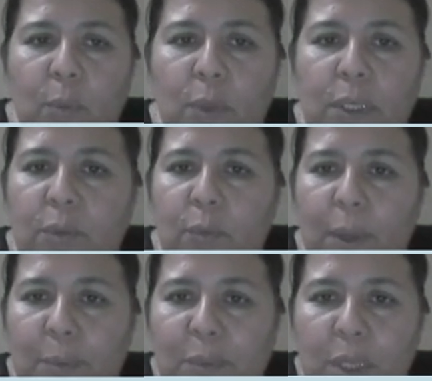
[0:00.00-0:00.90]
What is your
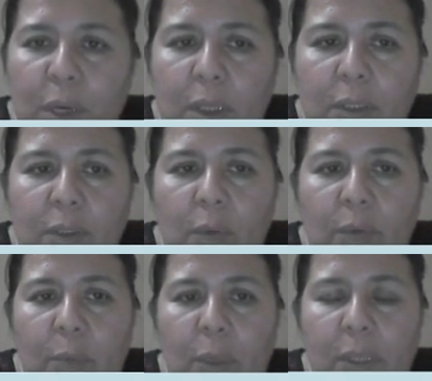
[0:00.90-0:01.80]
website
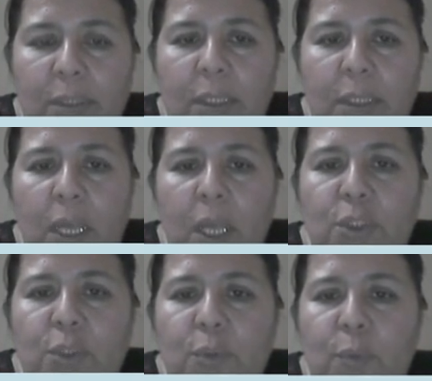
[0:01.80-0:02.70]
of the month?
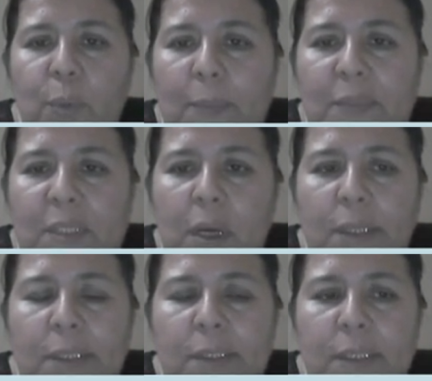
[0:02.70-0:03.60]
Choose the
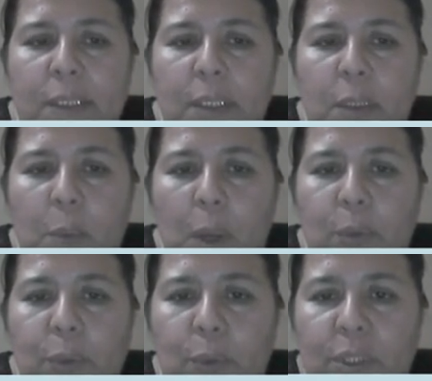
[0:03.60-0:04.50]
website and think
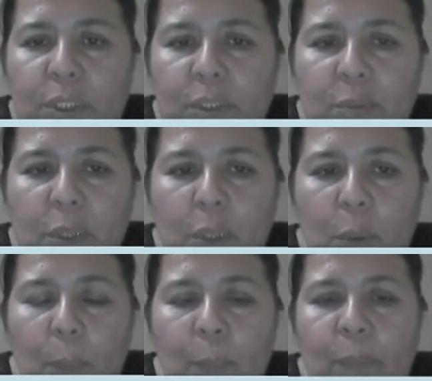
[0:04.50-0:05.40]
about the questions
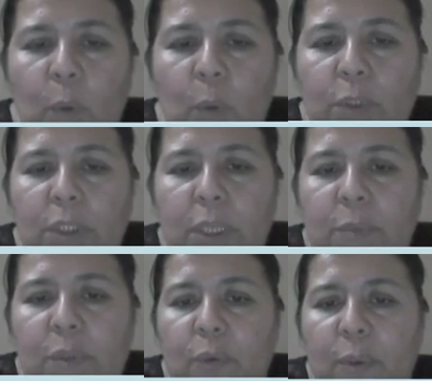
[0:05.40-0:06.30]
below. What
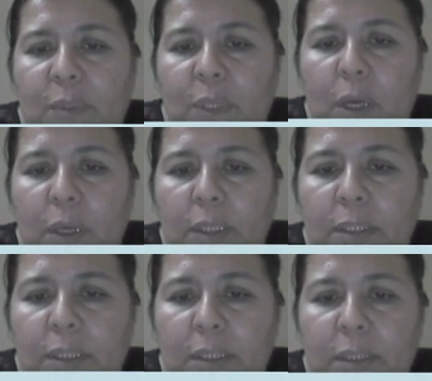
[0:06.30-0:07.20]
types of
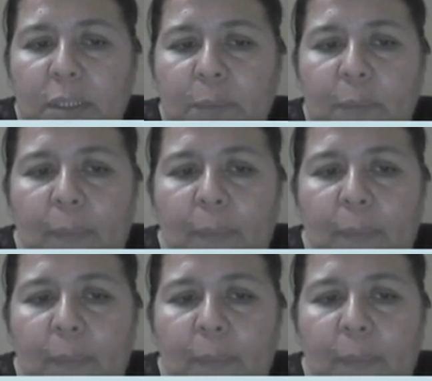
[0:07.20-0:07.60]
website is it?